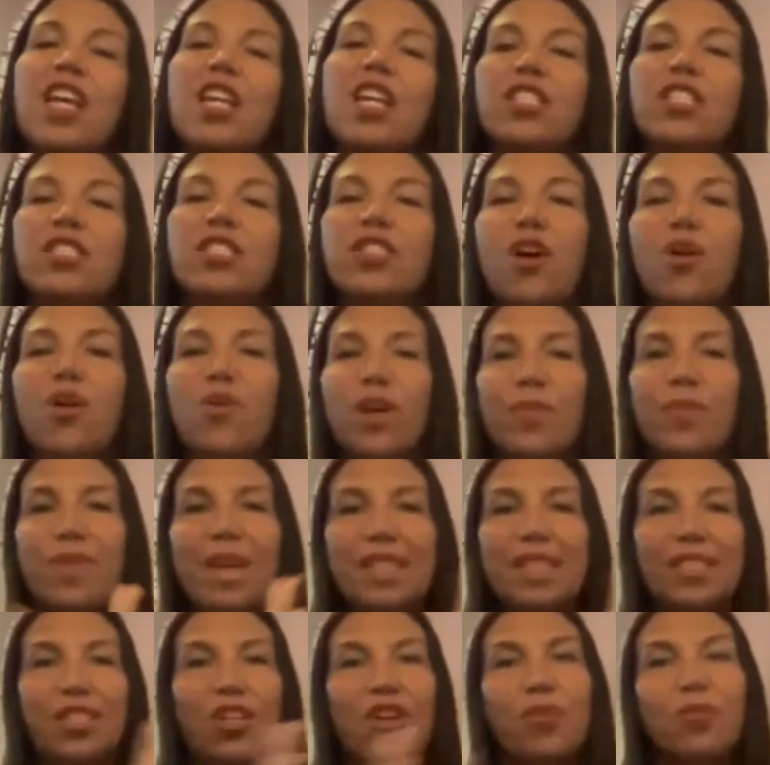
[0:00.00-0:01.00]
So it
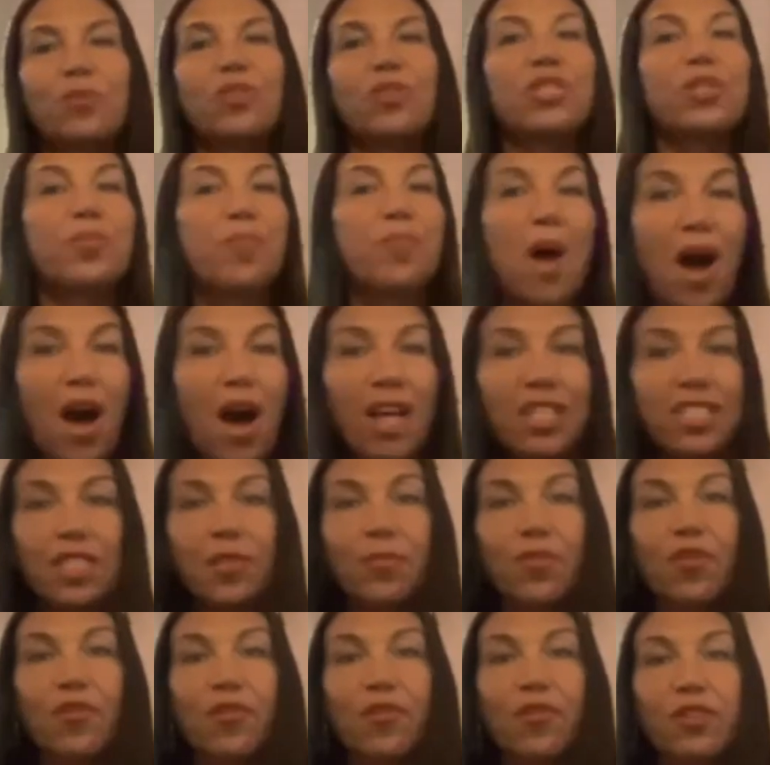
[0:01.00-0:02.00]
makes it almost
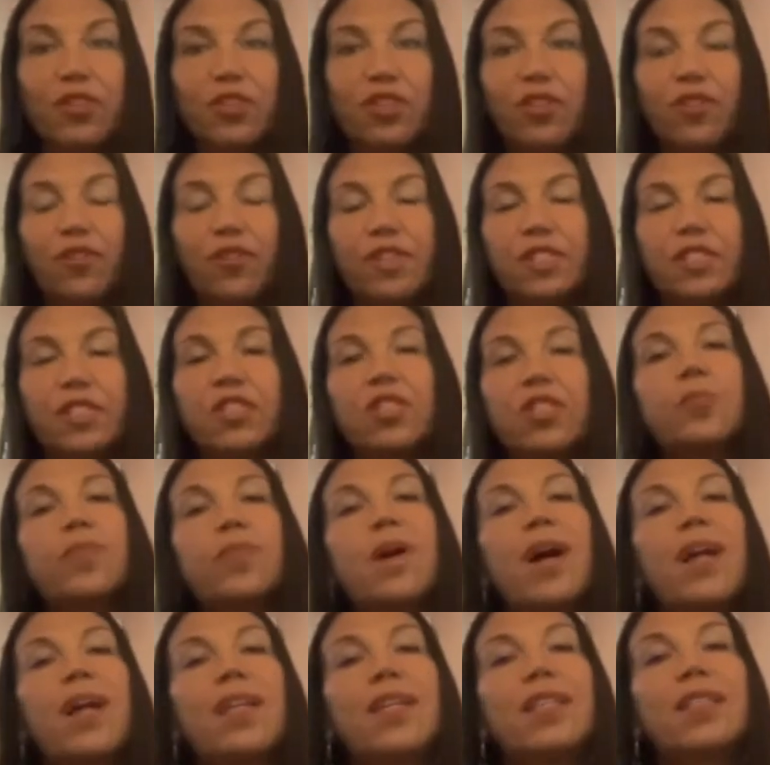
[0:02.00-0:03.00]
impossible for the two physical
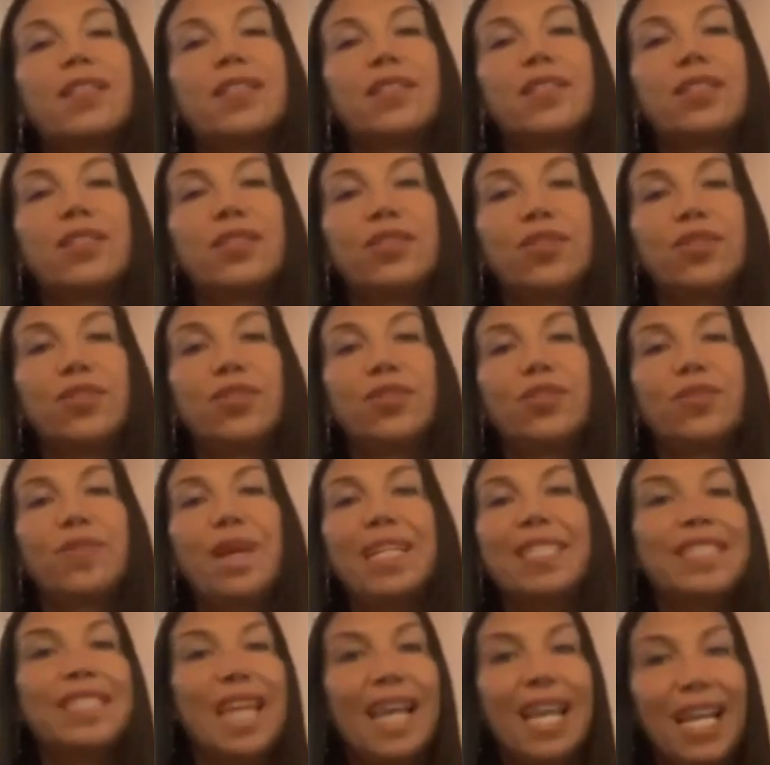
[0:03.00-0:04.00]
bodies to
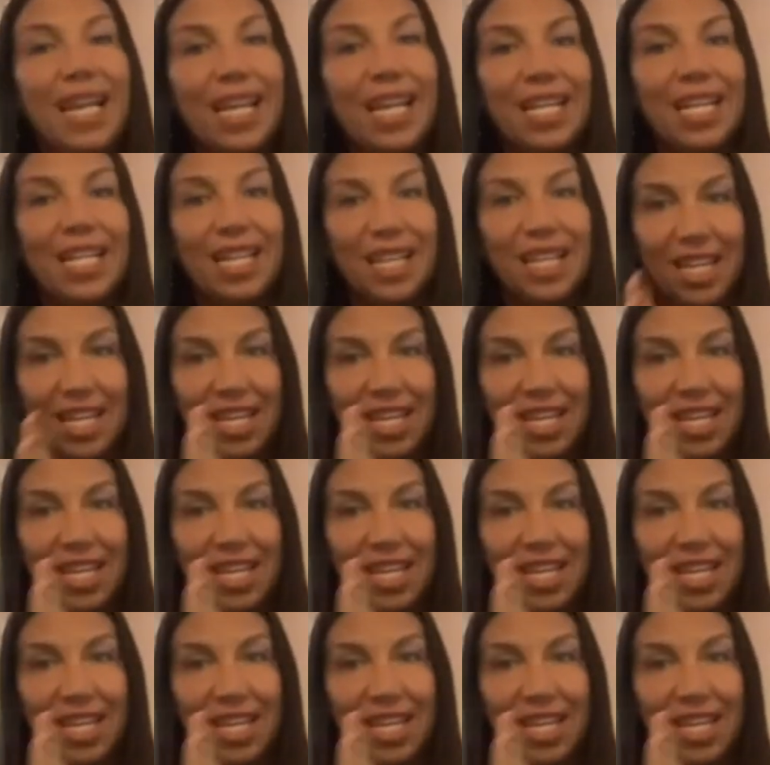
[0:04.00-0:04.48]
maintain